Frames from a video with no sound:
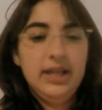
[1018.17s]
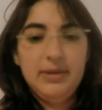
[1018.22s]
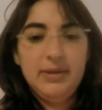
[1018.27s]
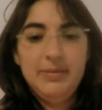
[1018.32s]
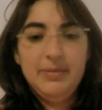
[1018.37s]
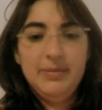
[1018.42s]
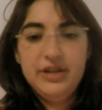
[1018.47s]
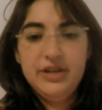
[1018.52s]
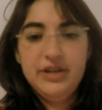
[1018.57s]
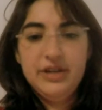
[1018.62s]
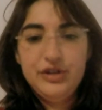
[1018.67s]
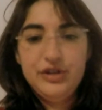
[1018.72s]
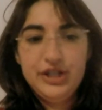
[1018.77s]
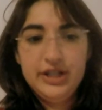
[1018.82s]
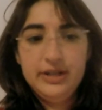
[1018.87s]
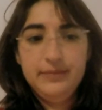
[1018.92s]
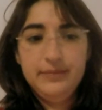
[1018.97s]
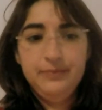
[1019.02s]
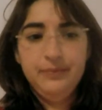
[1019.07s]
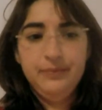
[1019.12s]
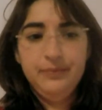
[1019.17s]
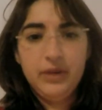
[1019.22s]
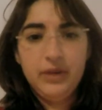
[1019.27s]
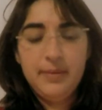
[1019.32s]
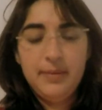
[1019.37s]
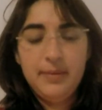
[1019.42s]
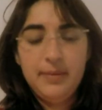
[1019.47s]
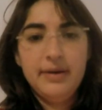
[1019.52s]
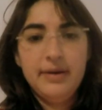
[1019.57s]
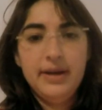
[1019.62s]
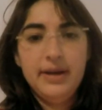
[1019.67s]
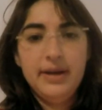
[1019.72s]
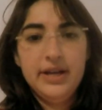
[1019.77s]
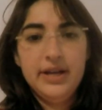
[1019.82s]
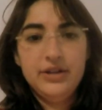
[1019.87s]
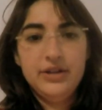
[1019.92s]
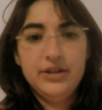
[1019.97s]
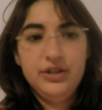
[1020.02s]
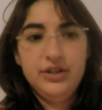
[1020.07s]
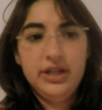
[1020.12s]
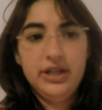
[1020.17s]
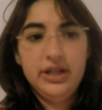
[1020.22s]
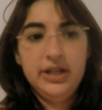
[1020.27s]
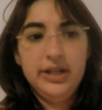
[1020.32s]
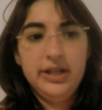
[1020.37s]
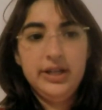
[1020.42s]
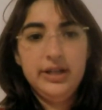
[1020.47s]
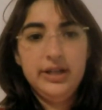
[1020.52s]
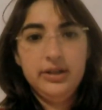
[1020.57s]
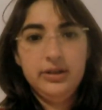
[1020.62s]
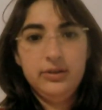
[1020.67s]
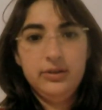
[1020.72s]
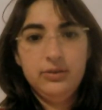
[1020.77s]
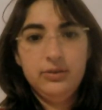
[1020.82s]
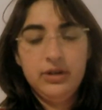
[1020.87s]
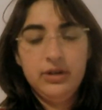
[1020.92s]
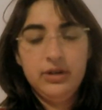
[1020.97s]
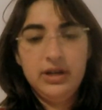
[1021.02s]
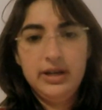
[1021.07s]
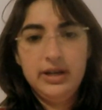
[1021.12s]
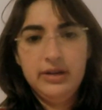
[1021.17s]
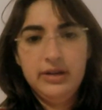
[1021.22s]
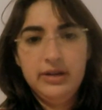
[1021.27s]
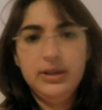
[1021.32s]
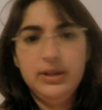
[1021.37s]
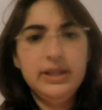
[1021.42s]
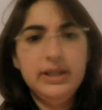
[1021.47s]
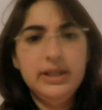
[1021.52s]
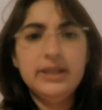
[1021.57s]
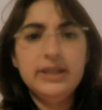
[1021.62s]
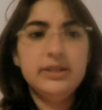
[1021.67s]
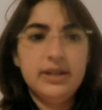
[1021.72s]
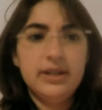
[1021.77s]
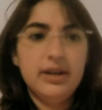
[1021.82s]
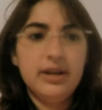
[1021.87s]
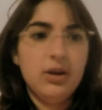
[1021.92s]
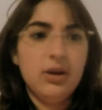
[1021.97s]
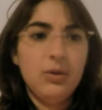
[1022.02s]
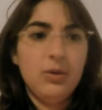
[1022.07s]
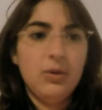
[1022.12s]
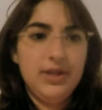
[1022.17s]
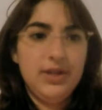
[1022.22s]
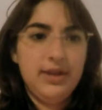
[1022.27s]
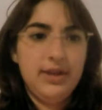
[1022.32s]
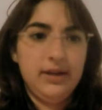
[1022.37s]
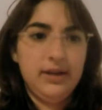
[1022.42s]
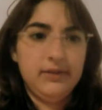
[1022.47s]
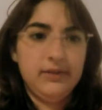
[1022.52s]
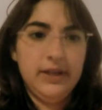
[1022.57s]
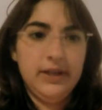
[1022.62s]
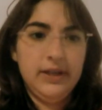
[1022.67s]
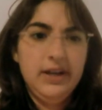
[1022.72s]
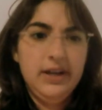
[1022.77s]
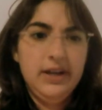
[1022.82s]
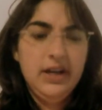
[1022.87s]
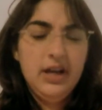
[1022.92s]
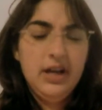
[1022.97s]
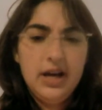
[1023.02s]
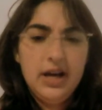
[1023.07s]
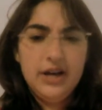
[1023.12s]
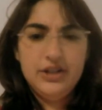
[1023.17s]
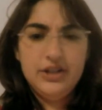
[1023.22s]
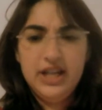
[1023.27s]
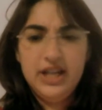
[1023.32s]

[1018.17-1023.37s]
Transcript: my pediatrician about it, and she really didn't know what to think of it. She